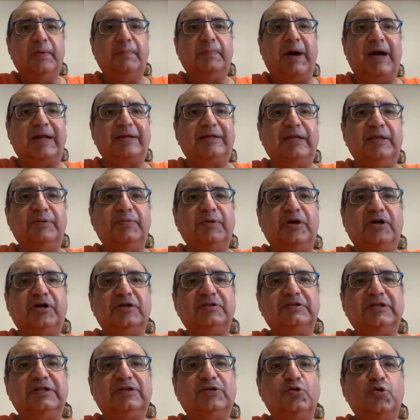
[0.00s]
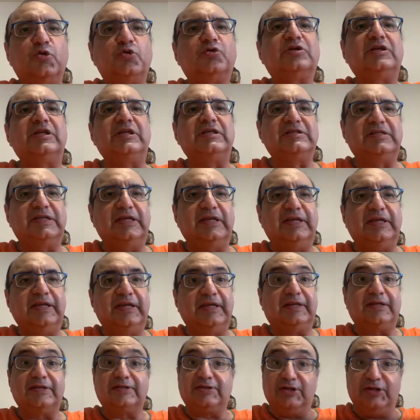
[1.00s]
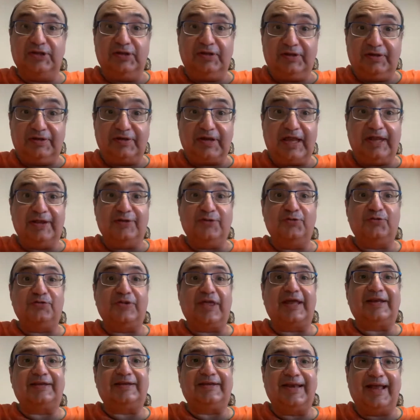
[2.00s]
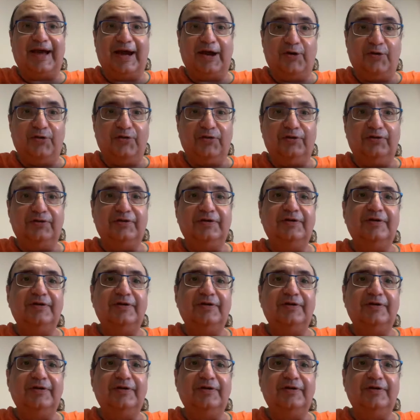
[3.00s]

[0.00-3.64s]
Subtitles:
Partly because it looked easy. It isn't. I know that now.